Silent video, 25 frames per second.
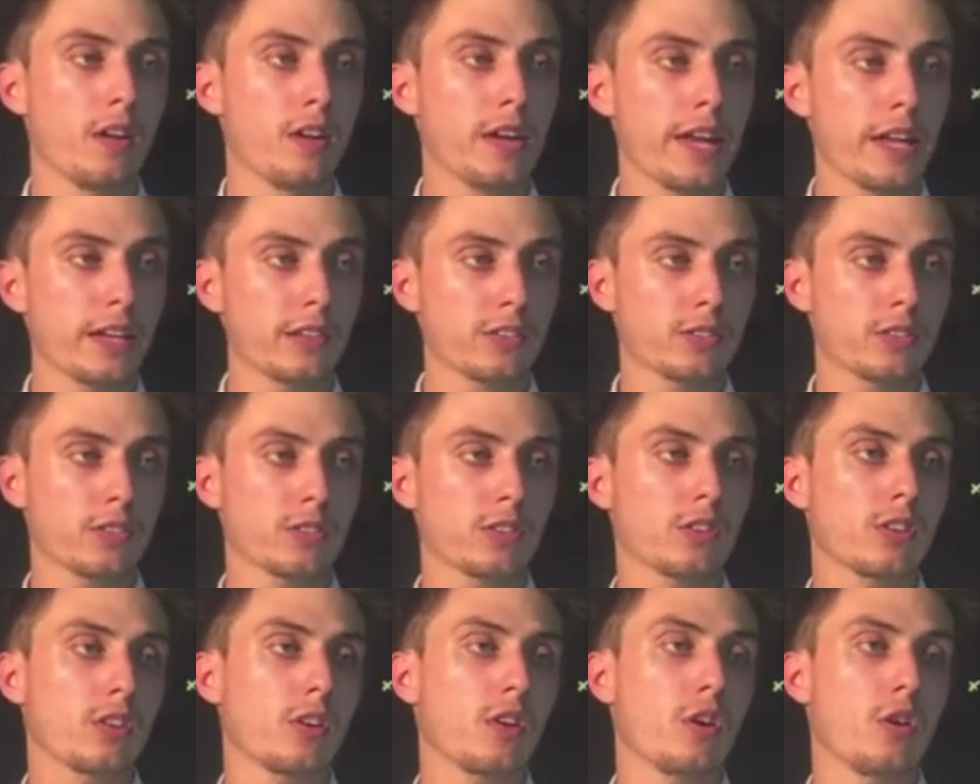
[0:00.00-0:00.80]
Next,
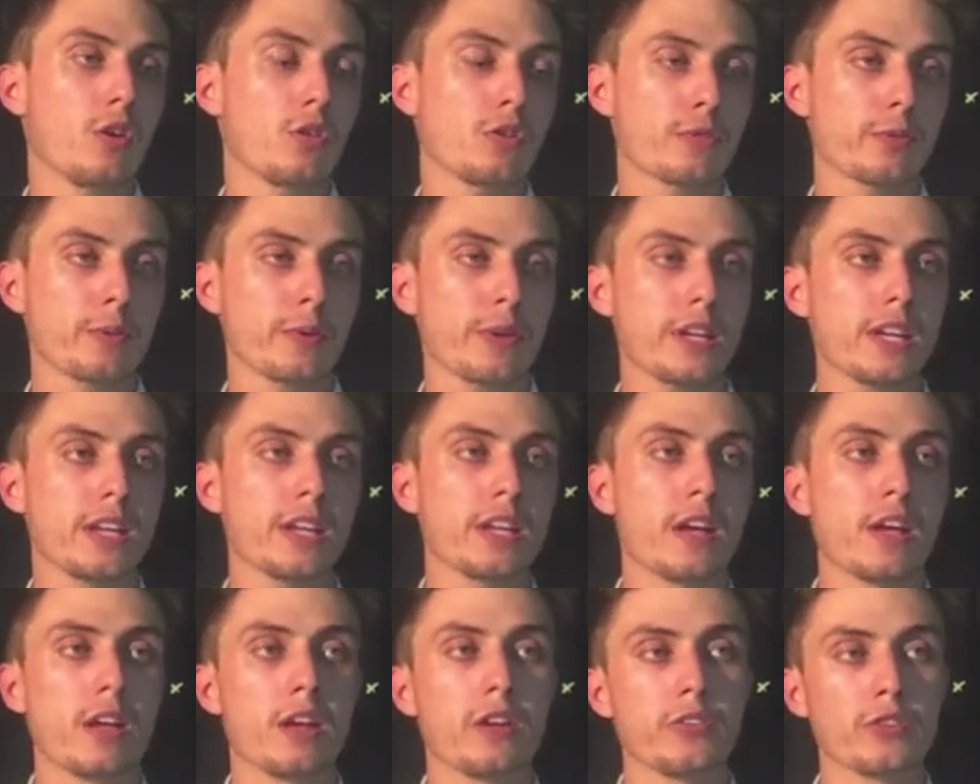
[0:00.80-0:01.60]
3
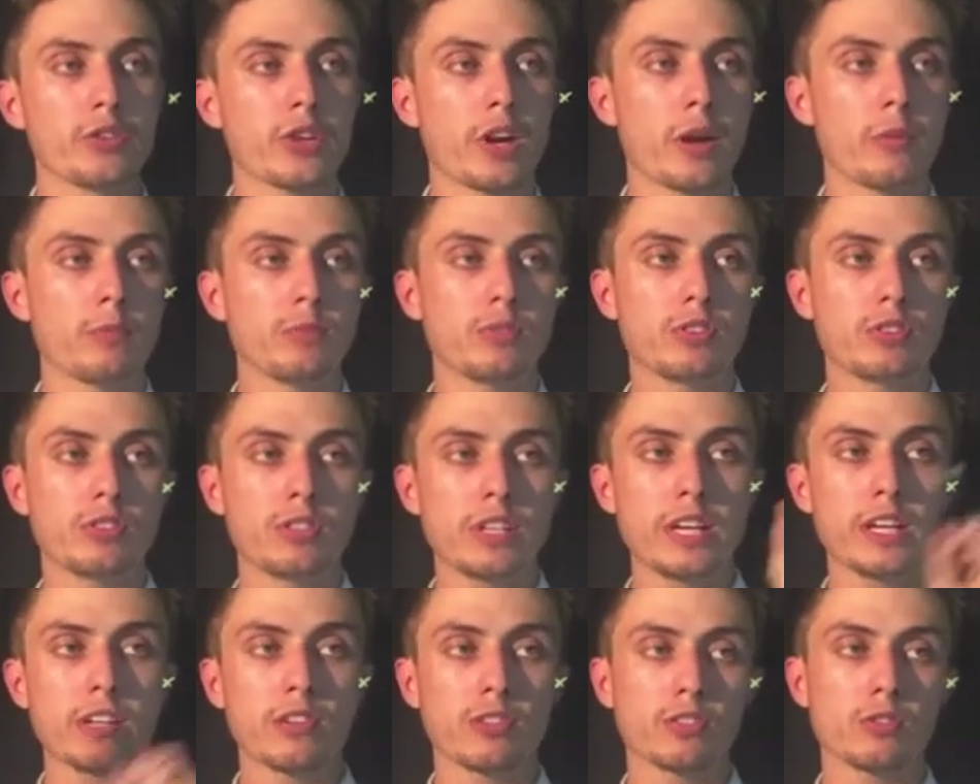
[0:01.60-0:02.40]
times
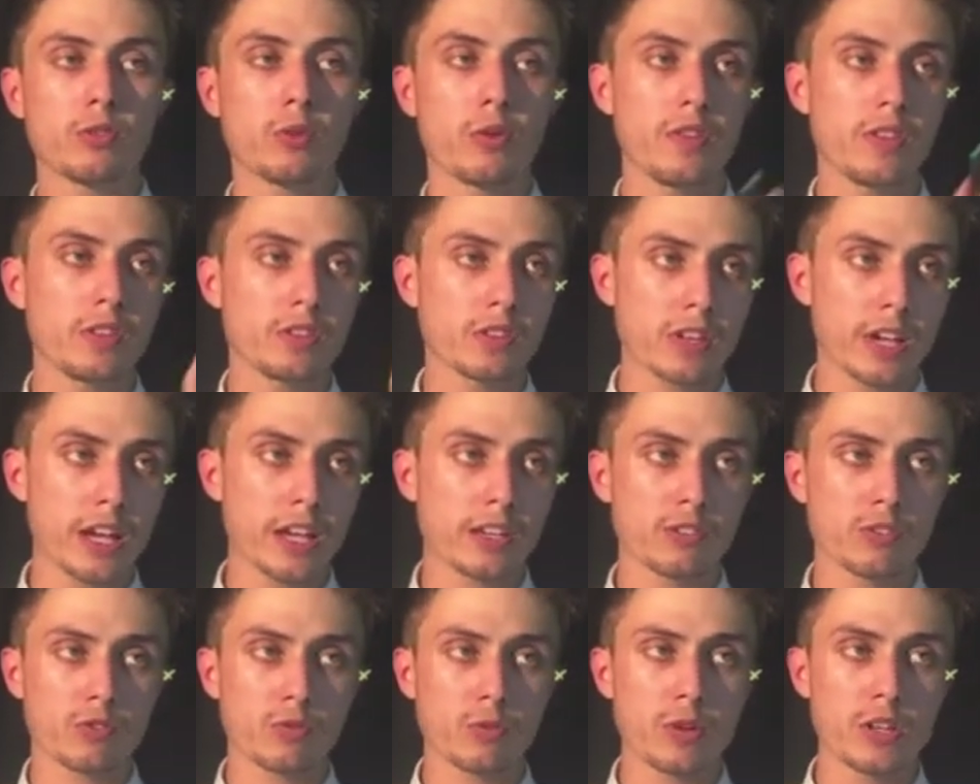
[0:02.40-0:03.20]
6, or in this
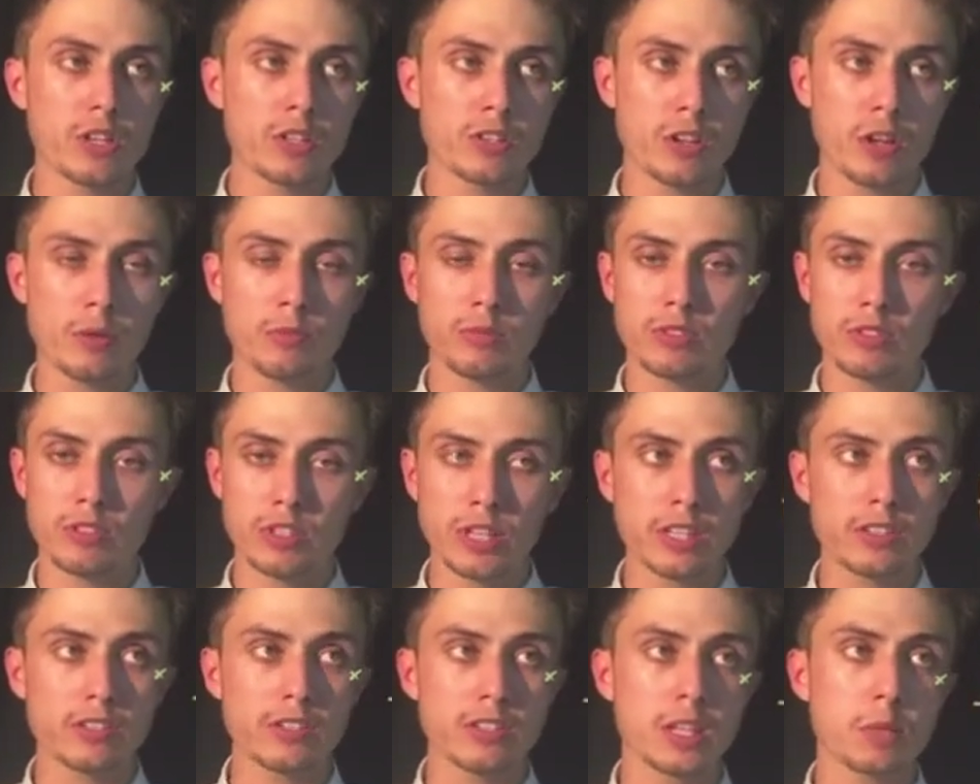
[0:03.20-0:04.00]
case 3 times
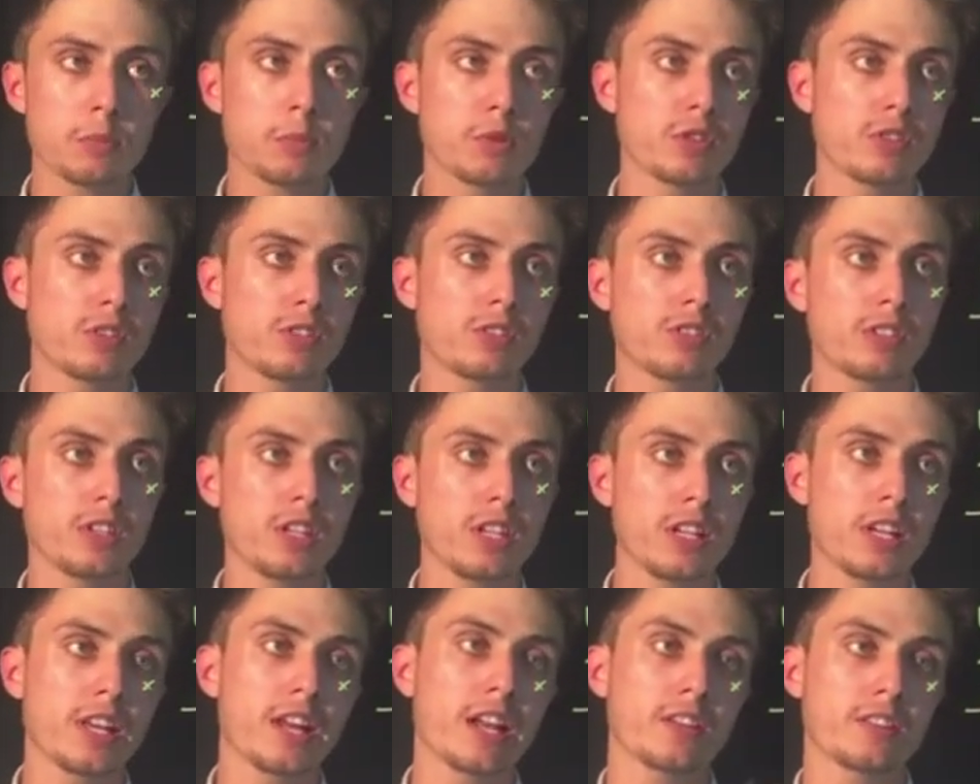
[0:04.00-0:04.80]
60, because it's
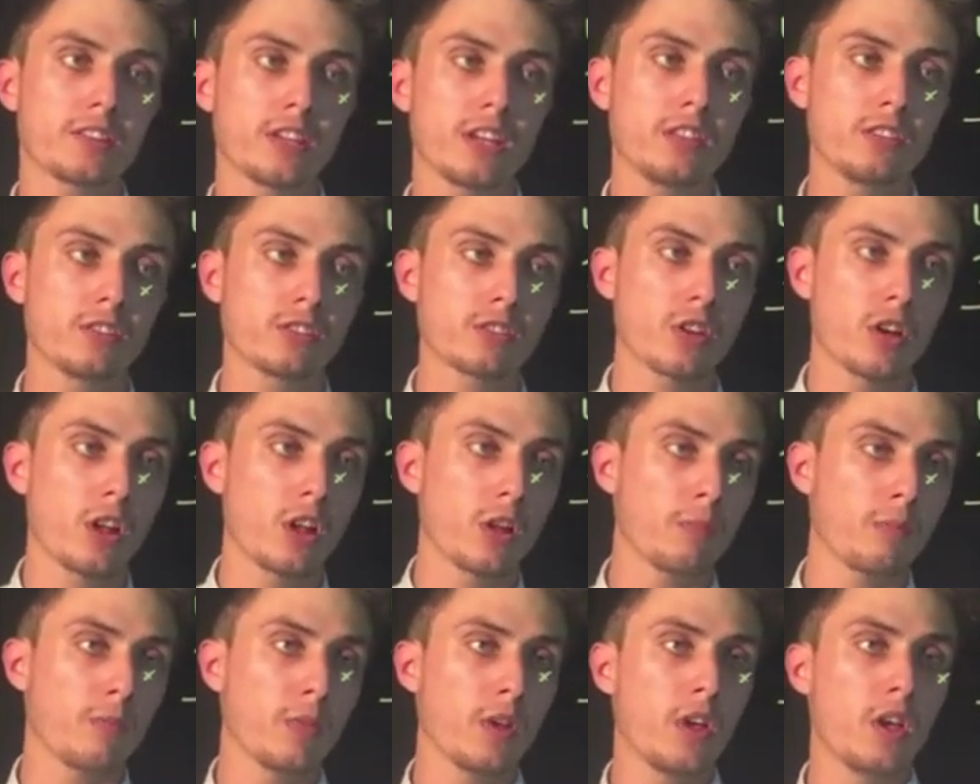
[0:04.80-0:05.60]
sitting in our tens
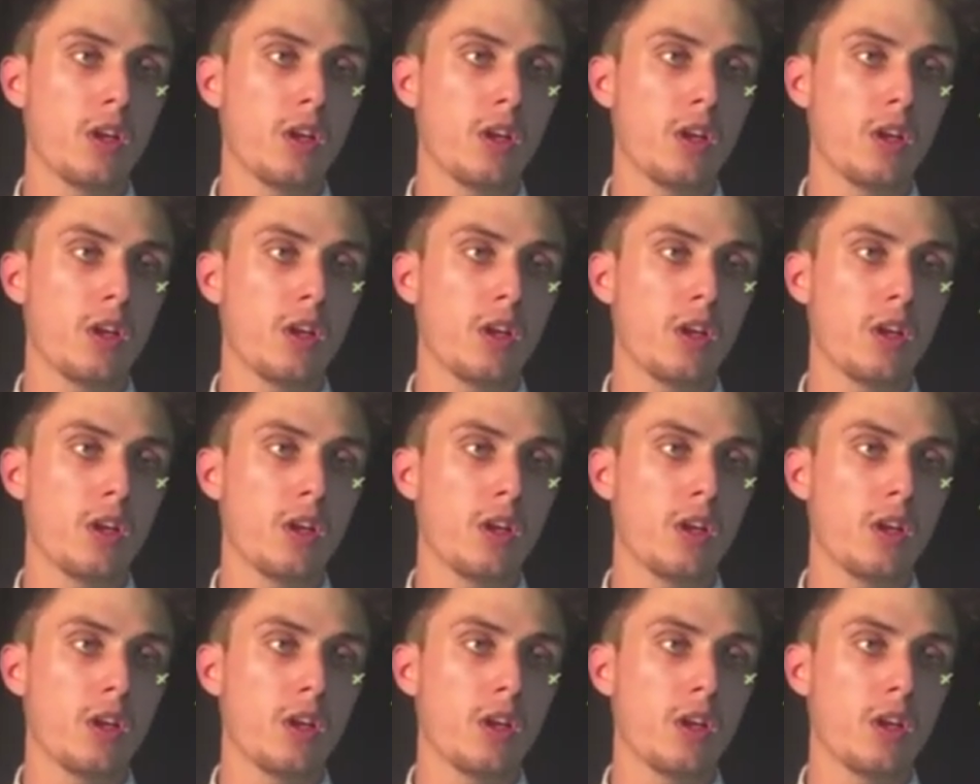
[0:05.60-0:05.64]
column.